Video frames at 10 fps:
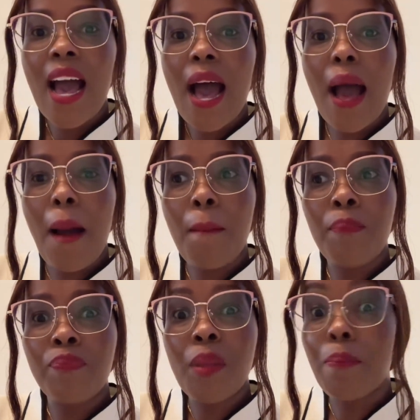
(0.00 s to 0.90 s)

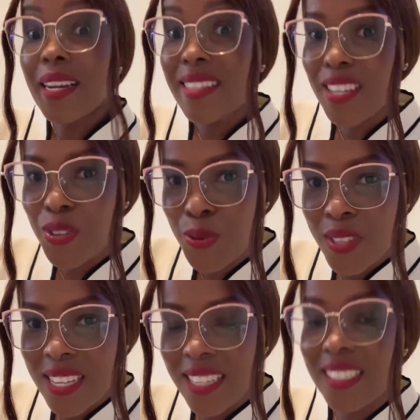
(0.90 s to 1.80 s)
But the
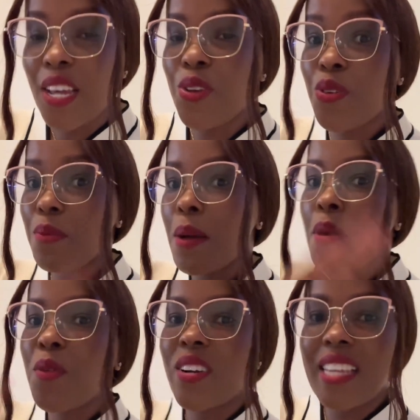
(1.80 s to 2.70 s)
truth is, you
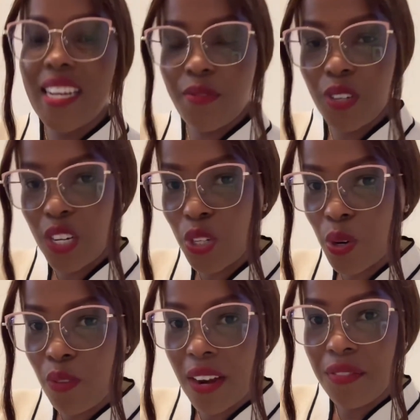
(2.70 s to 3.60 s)
remember what the definition
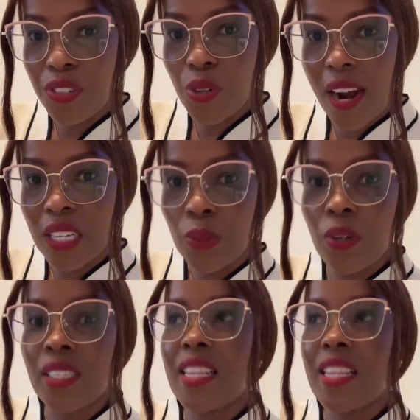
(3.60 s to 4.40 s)
of life insurance was?